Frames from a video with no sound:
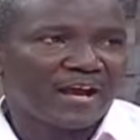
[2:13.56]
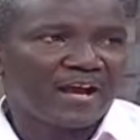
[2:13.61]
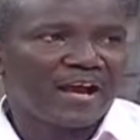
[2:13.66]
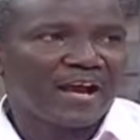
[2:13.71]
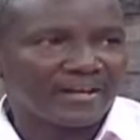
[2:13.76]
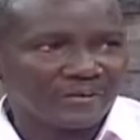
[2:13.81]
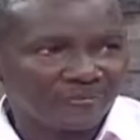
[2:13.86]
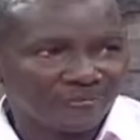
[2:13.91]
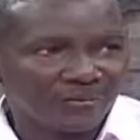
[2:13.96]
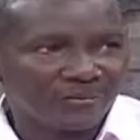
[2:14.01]

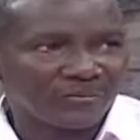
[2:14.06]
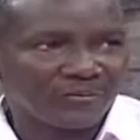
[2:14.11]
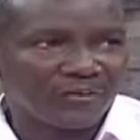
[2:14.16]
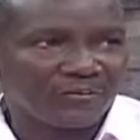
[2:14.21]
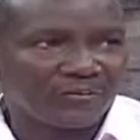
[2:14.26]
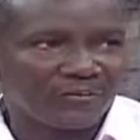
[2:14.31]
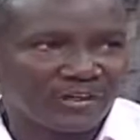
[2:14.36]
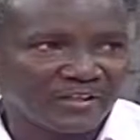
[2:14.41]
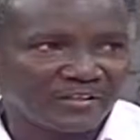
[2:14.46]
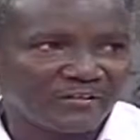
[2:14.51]
animal
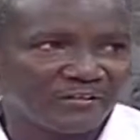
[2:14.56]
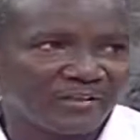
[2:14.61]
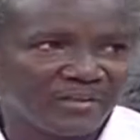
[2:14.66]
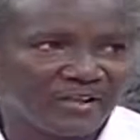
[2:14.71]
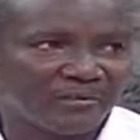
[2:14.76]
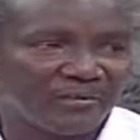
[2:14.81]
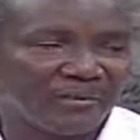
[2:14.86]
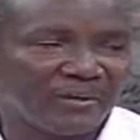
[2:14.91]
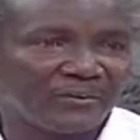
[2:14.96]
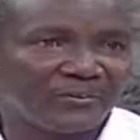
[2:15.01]
welfare is all
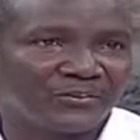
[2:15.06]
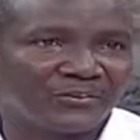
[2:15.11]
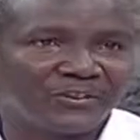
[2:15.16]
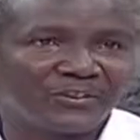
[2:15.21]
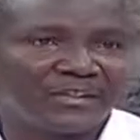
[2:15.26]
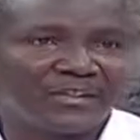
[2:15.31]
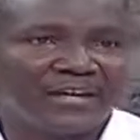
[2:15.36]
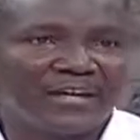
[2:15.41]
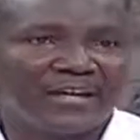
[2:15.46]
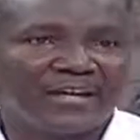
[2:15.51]

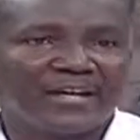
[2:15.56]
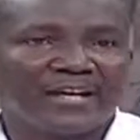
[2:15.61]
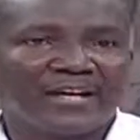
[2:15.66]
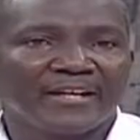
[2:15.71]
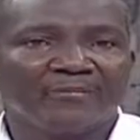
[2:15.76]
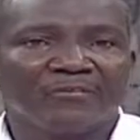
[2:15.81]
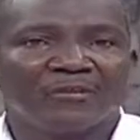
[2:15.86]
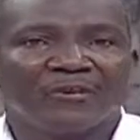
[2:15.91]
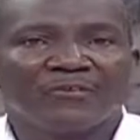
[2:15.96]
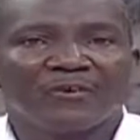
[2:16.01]
about. And
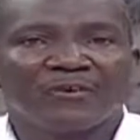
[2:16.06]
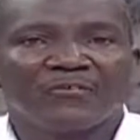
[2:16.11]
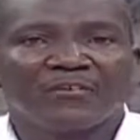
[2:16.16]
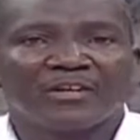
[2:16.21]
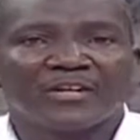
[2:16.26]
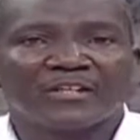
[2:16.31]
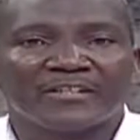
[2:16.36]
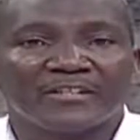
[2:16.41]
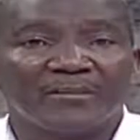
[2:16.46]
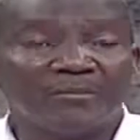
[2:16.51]
animal
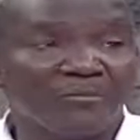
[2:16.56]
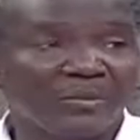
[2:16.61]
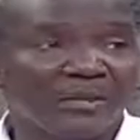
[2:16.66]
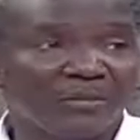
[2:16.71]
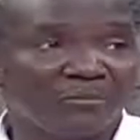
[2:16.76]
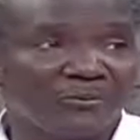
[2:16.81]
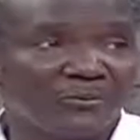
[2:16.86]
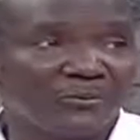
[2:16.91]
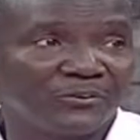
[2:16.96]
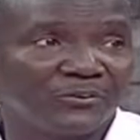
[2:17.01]
welfare, simply
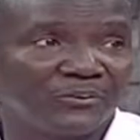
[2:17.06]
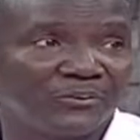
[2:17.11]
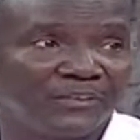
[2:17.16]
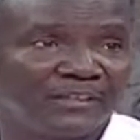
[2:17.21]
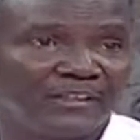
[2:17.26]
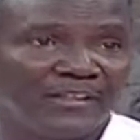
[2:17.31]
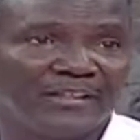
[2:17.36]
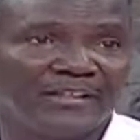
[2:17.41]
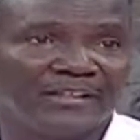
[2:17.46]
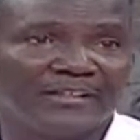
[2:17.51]
put,
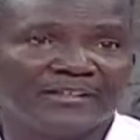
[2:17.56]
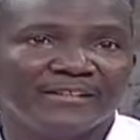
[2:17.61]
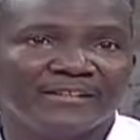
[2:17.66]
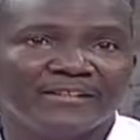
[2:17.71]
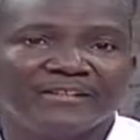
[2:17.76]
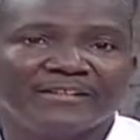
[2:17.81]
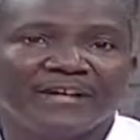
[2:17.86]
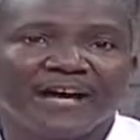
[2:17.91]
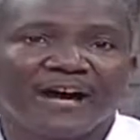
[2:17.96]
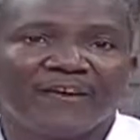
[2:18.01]

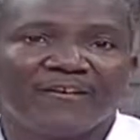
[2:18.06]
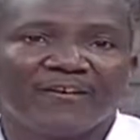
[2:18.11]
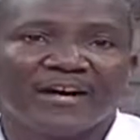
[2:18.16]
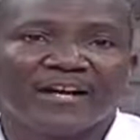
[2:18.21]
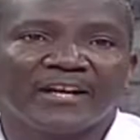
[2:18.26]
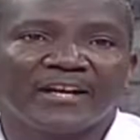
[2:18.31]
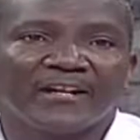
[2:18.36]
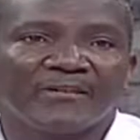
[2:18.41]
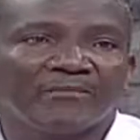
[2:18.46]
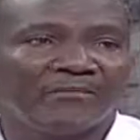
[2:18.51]
is how
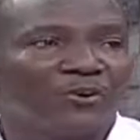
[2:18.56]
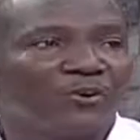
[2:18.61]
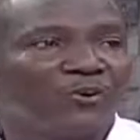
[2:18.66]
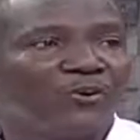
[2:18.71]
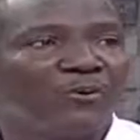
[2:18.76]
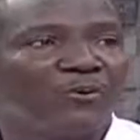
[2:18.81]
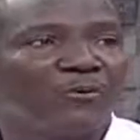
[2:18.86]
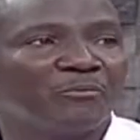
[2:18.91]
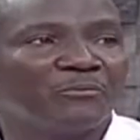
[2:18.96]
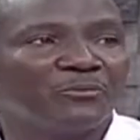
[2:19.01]
an animal
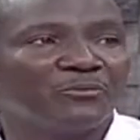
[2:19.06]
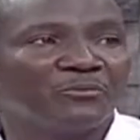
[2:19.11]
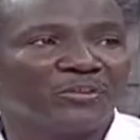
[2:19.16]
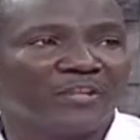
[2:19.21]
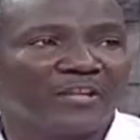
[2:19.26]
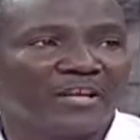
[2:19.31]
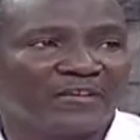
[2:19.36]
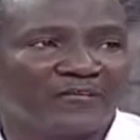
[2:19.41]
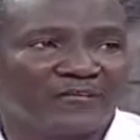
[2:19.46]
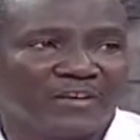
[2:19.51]
copes
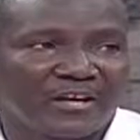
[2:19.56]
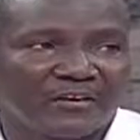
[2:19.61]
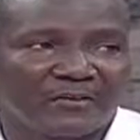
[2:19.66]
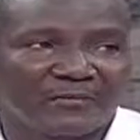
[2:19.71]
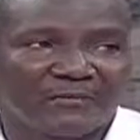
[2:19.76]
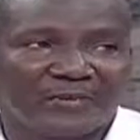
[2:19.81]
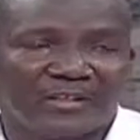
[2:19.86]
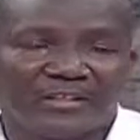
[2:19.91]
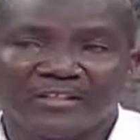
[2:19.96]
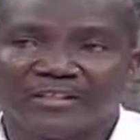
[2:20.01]
with the
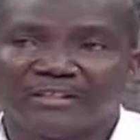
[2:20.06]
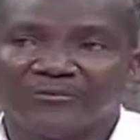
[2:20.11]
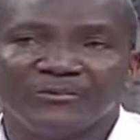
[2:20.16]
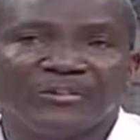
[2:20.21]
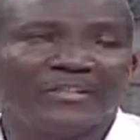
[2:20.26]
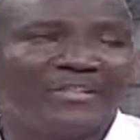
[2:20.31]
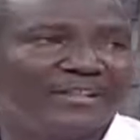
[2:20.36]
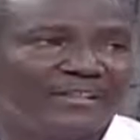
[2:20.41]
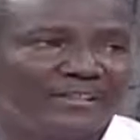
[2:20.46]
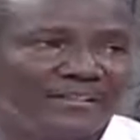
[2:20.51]
environment in
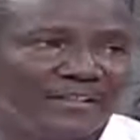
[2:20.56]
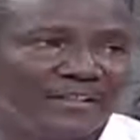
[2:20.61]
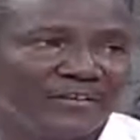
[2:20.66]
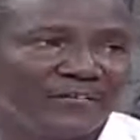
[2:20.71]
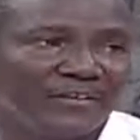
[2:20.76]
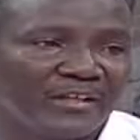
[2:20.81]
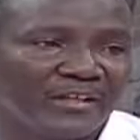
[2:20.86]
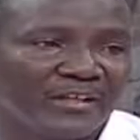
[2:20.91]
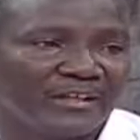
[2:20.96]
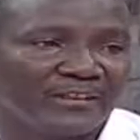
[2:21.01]
which it's
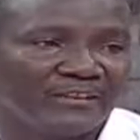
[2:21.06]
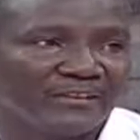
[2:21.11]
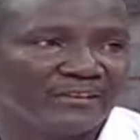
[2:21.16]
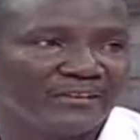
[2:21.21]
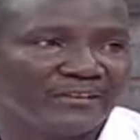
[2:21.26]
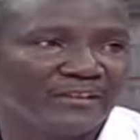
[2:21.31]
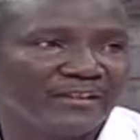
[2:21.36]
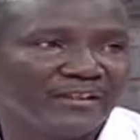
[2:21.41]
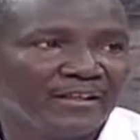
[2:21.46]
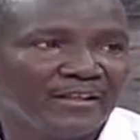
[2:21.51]
living in.
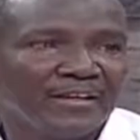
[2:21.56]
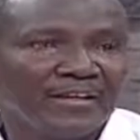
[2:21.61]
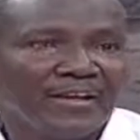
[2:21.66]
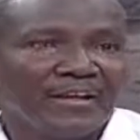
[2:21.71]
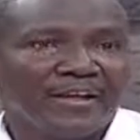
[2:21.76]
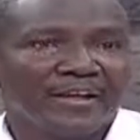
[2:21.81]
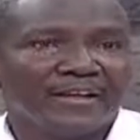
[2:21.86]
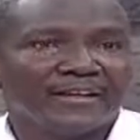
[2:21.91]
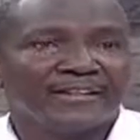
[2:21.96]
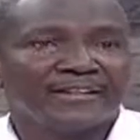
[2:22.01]

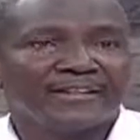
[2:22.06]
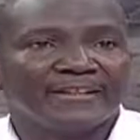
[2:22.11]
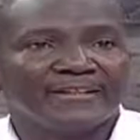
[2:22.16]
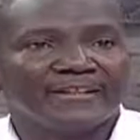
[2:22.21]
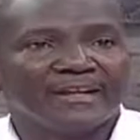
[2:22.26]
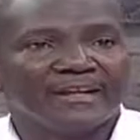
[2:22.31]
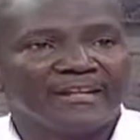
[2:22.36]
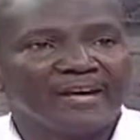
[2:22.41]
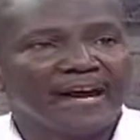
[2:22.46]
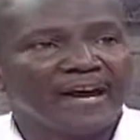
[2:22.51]
And
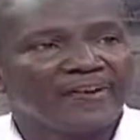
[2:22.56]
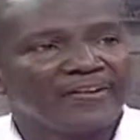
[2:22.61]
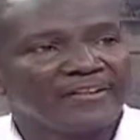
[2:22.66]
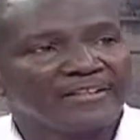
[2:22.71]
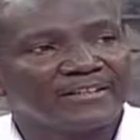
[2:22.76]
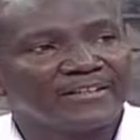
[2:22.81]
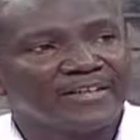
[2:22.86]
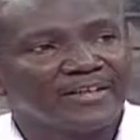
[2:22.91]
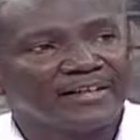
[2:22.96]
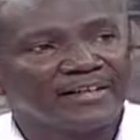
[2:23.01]
essentially how
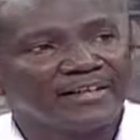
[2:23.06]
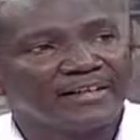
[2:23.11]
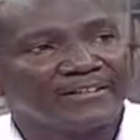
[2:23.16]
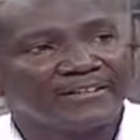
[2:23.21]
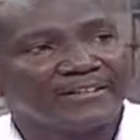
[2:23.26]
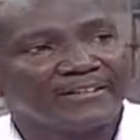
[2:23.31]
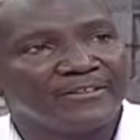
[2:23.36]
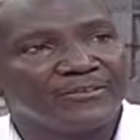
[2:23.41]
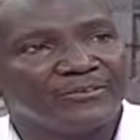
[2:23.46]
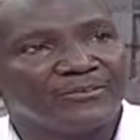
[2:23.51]
it then
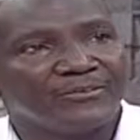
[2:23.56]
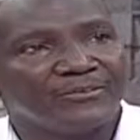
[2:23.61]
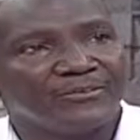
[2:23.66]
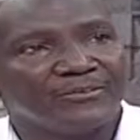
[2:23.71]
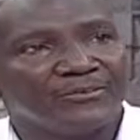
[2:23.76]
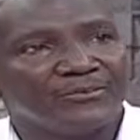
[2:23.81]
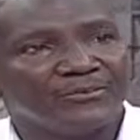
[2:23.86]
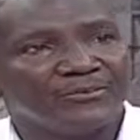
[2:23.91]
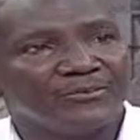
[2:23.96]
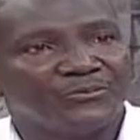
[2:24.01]
gets
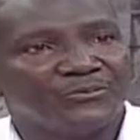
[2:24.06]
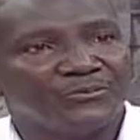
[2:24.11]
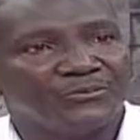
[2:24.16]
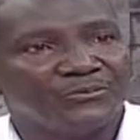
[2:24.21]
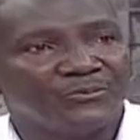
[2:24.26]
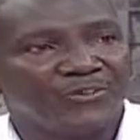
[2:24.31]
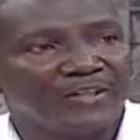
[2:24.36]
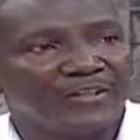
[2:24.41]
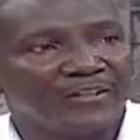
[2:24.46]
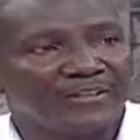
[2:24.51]

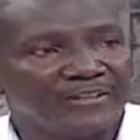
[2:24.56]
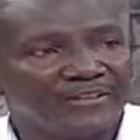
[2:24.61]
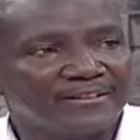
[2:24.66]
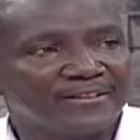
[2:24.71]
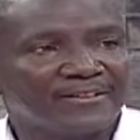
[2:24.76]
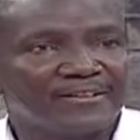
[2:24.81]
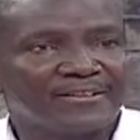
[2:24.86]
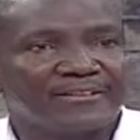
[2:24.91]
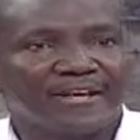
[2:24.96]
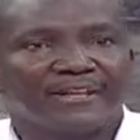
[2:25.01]
into this
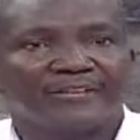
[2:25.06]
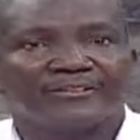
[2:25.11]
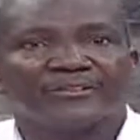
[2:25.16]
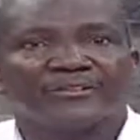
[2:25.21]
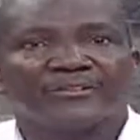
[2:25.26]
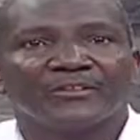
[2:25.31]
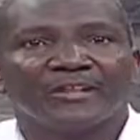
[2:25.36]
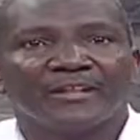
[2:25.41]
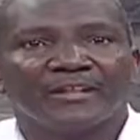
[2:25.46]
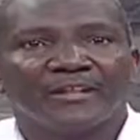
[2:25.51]

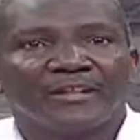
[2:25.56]
discussion